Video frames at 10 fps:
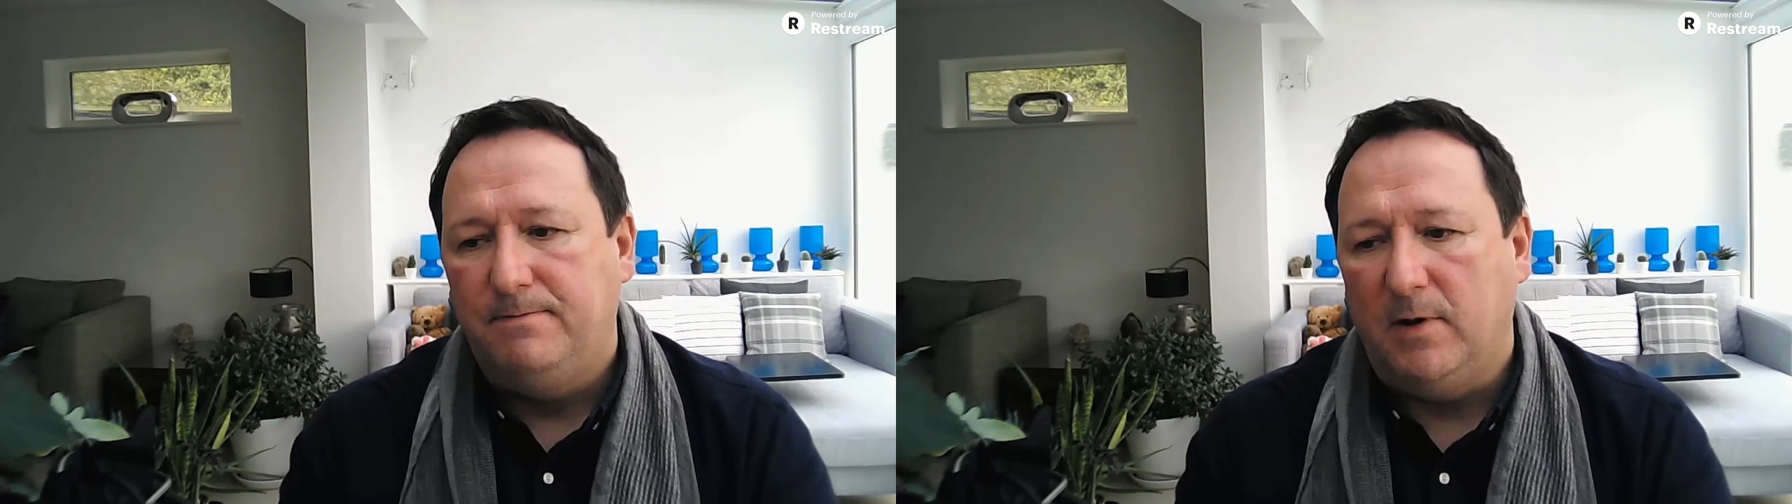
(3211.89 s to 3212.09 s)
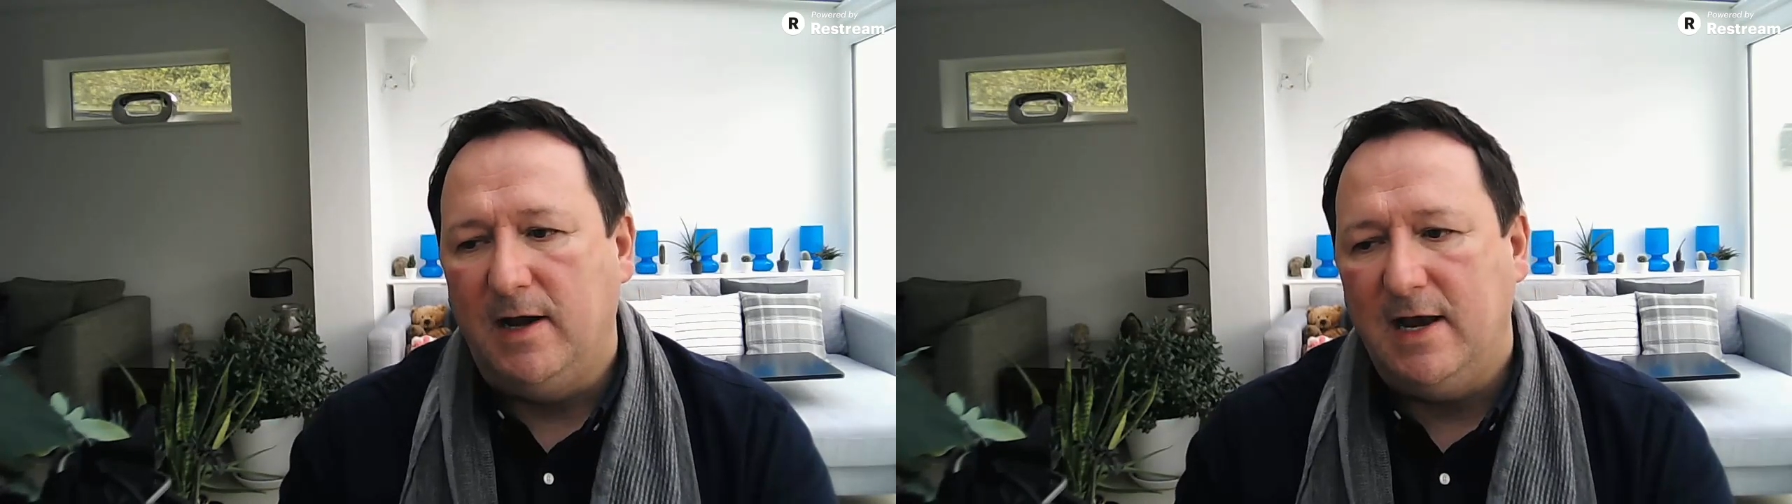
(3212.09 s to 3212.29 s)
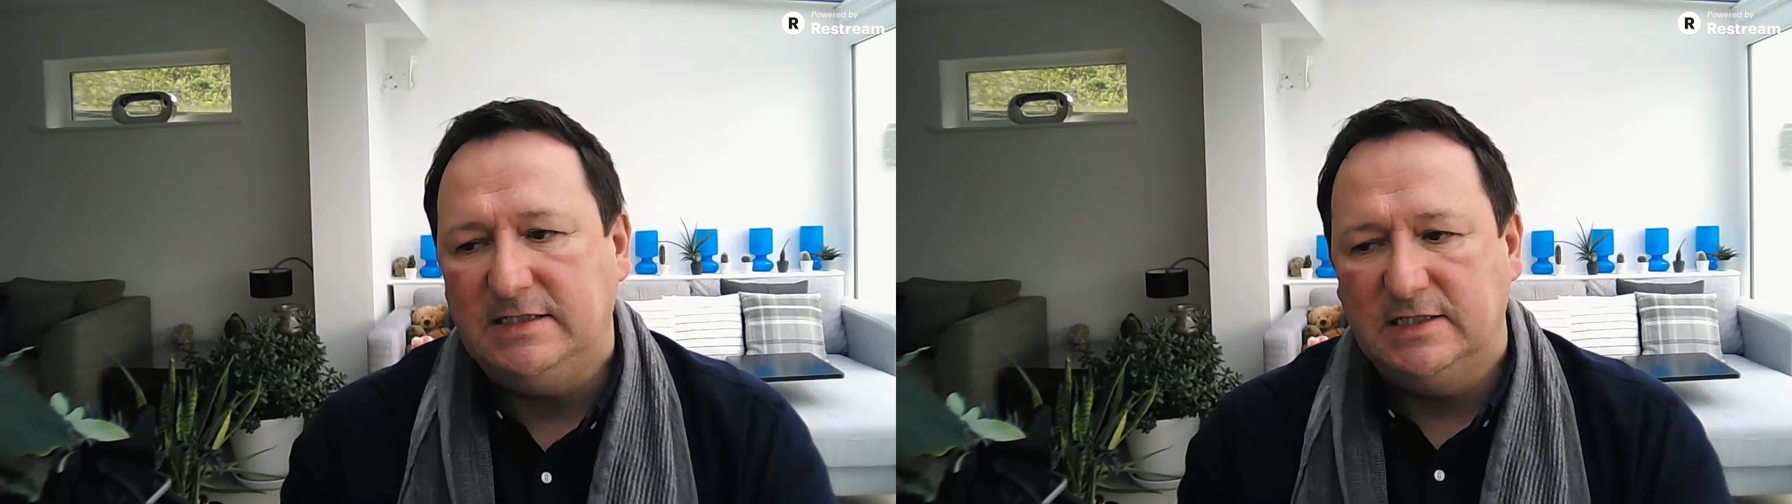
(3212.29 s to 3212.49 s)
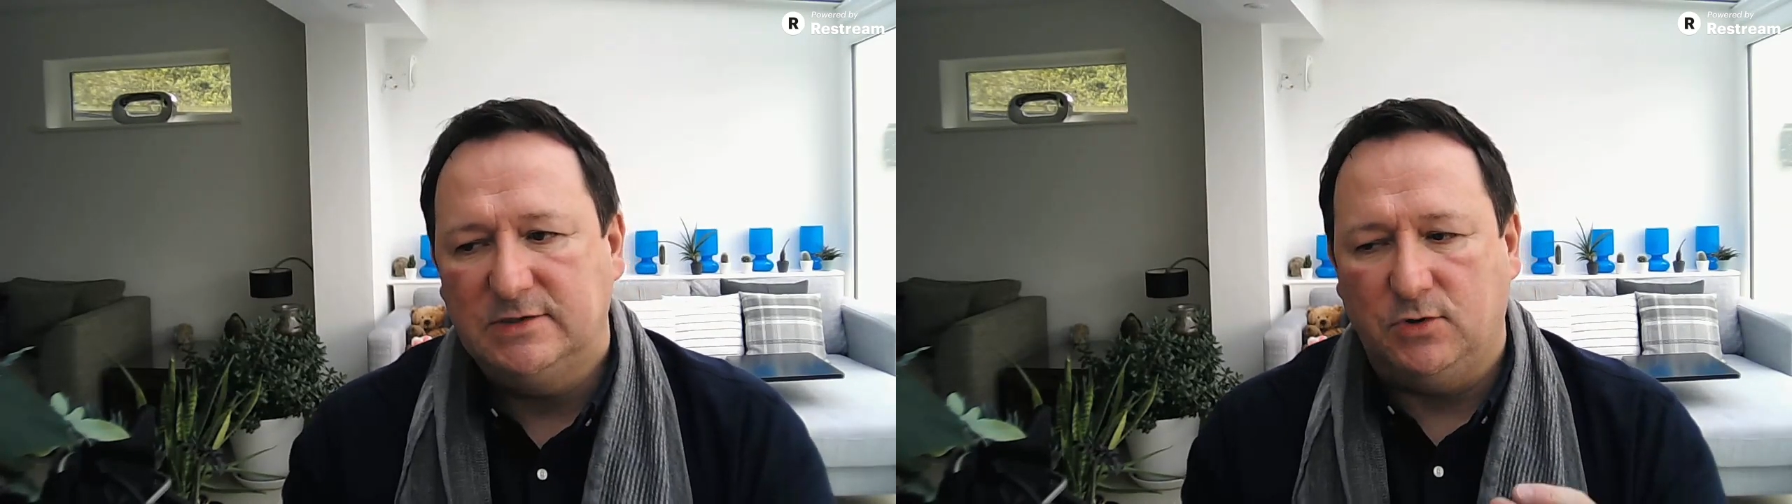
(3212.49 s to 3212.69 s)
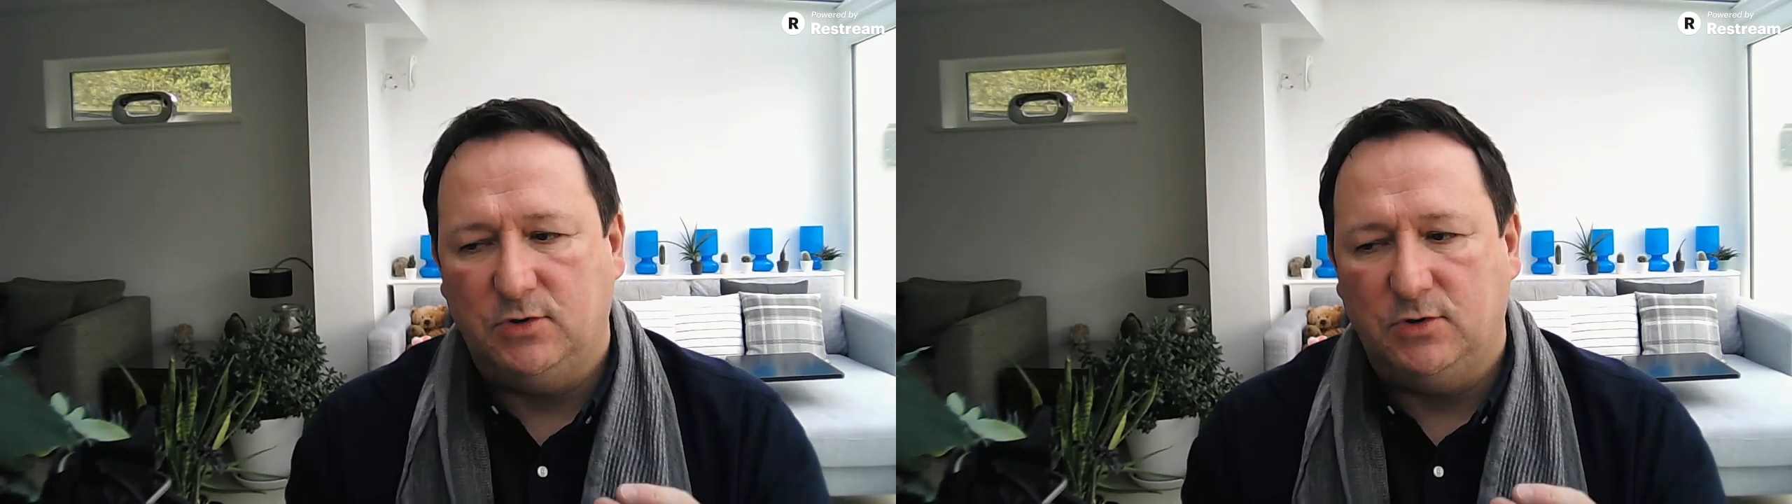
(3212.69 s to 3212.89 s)
but in
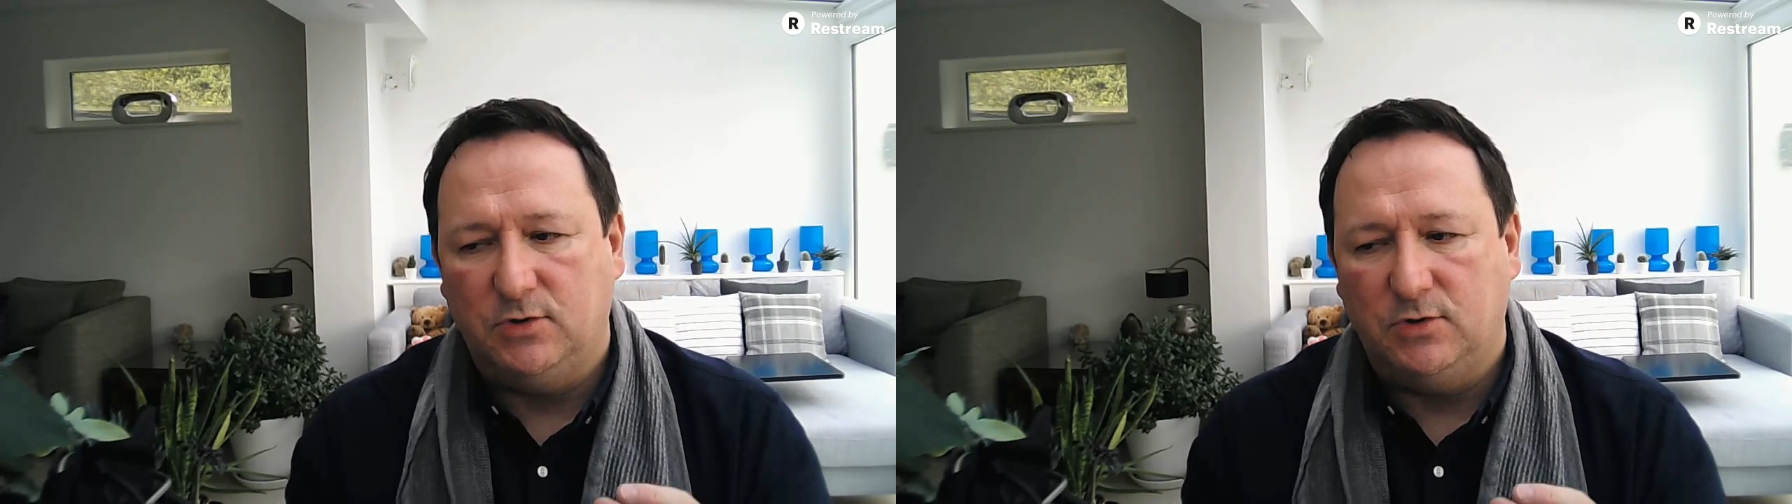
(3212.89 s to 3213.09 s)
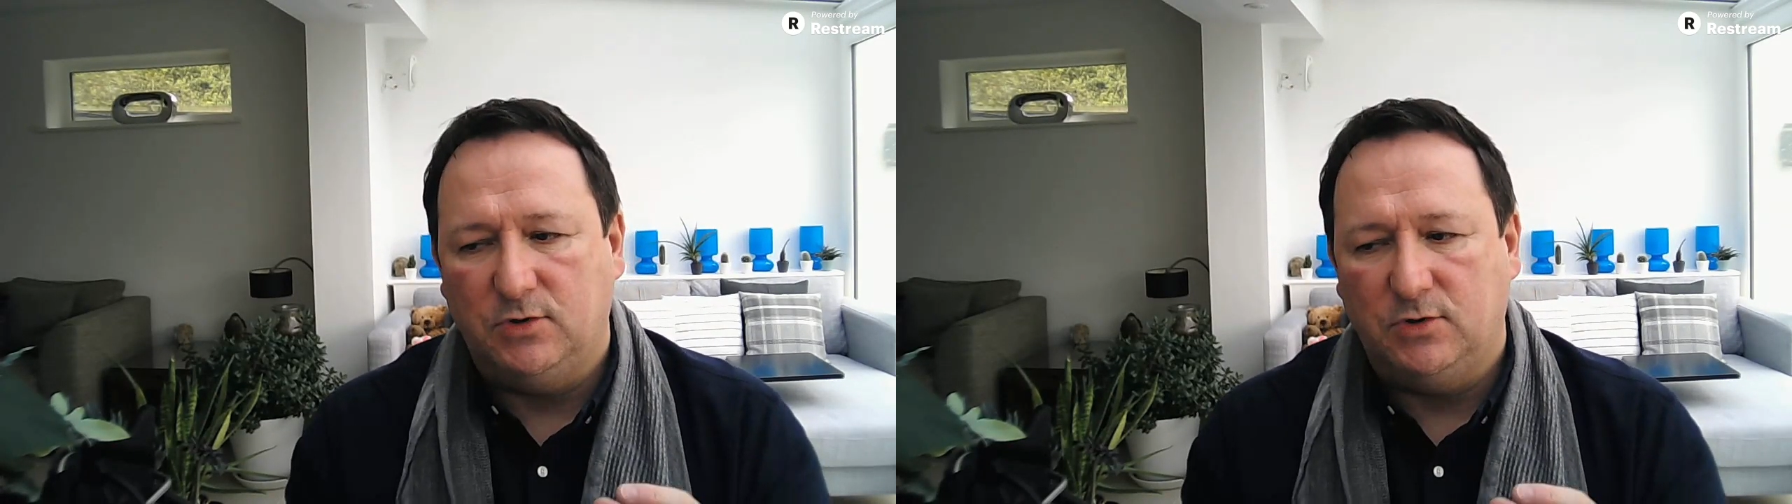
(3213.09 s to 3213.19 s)
essence what you're doing